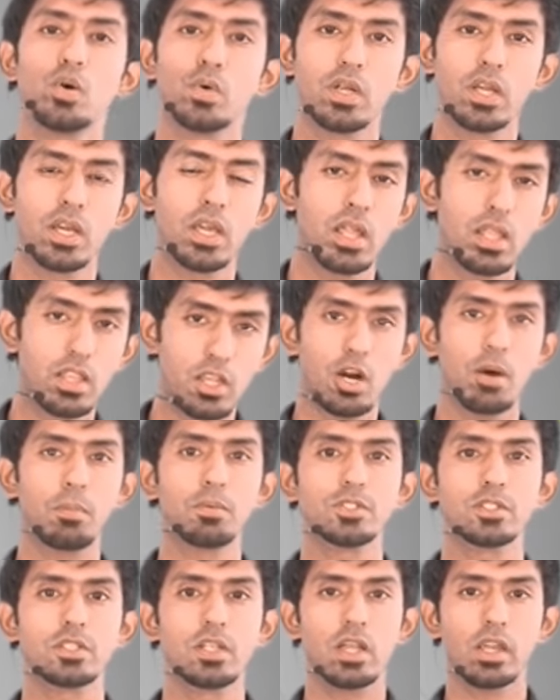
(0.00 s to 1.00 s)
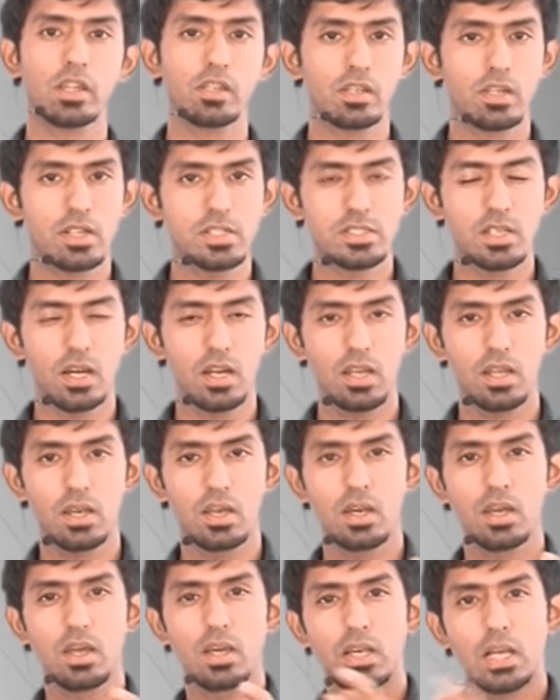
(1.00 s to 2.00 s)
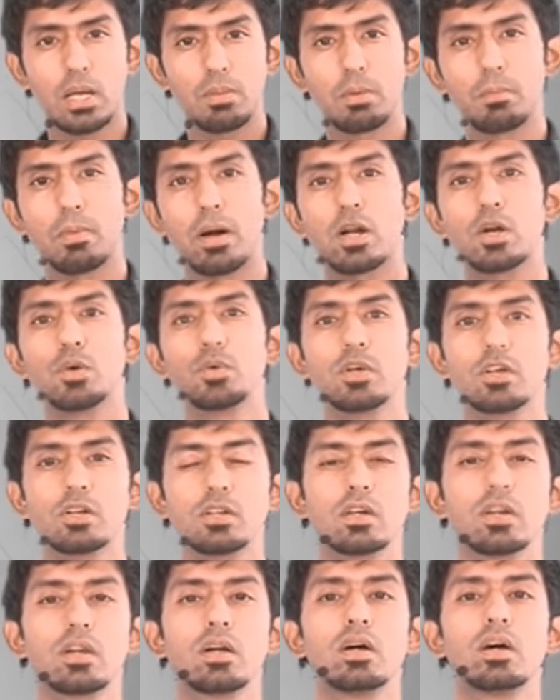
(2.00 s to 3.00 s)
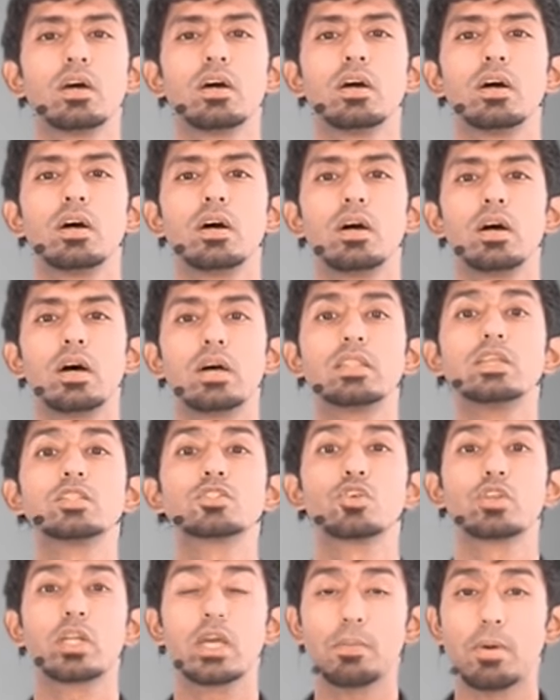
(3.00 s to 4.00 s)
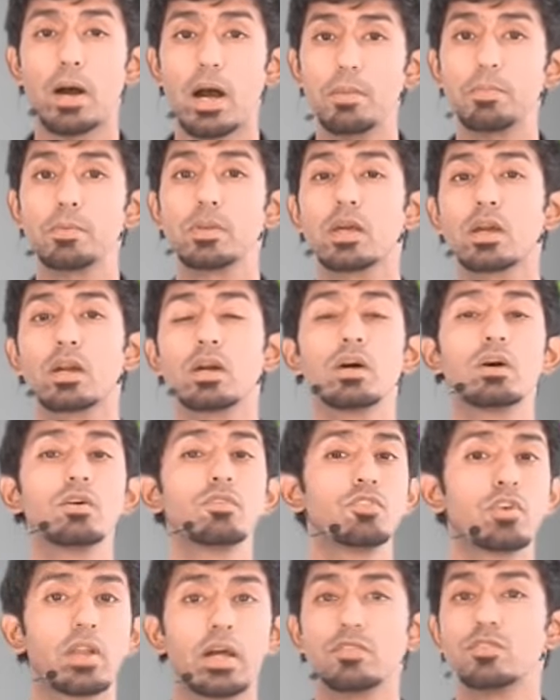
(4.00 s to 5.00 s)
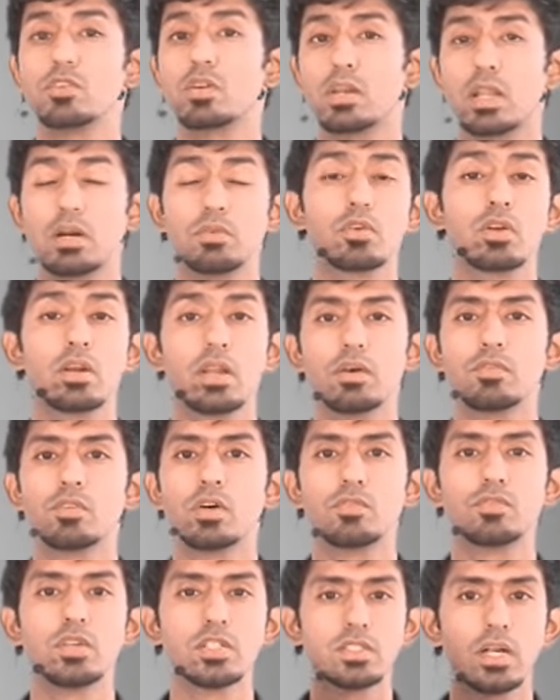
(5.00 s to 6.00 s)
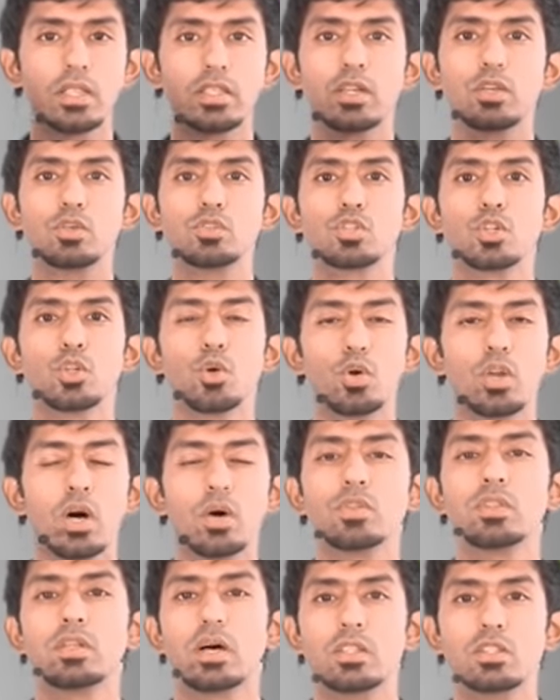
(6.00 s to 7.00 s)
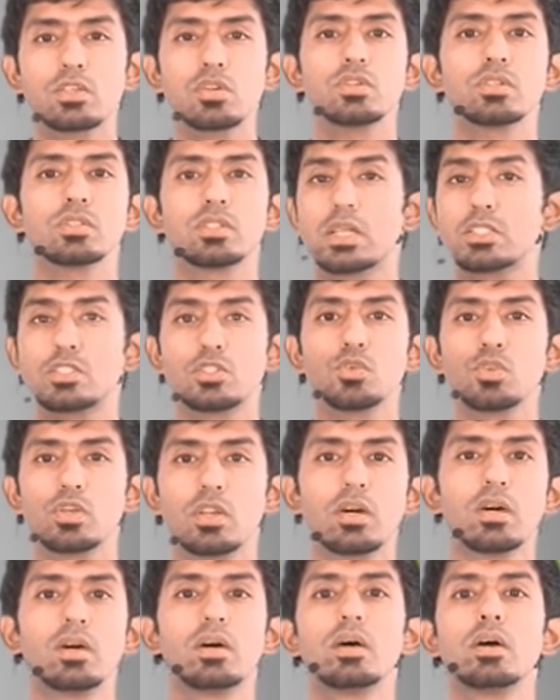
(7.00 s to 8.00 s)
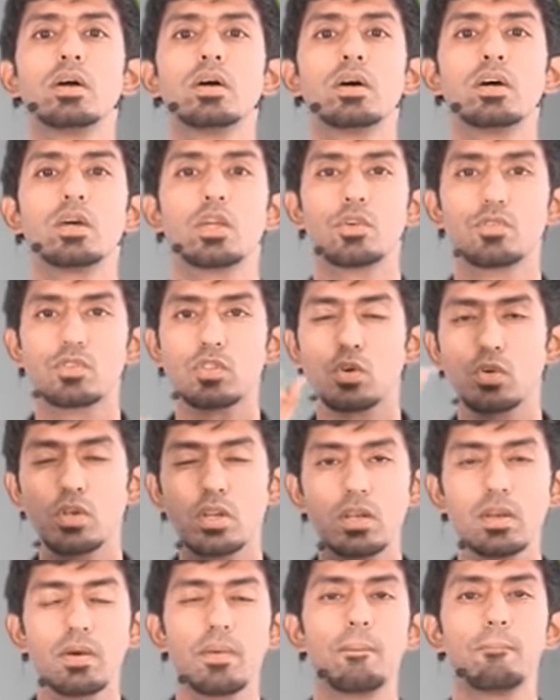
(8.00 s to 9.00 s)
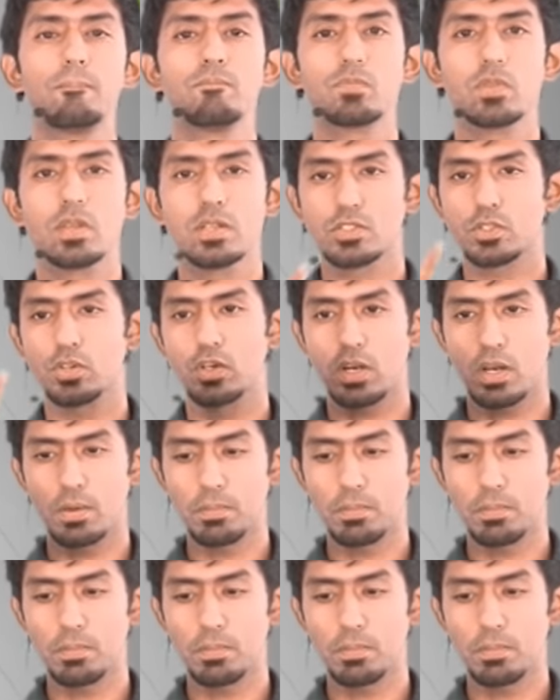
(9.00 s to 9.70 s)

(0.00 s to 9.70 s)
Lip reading: over again in the opposite direction and start coming back over here. And this could keep happening forever and ever and ever if there's nothing to slow down that stone. You've thrown it, it's going to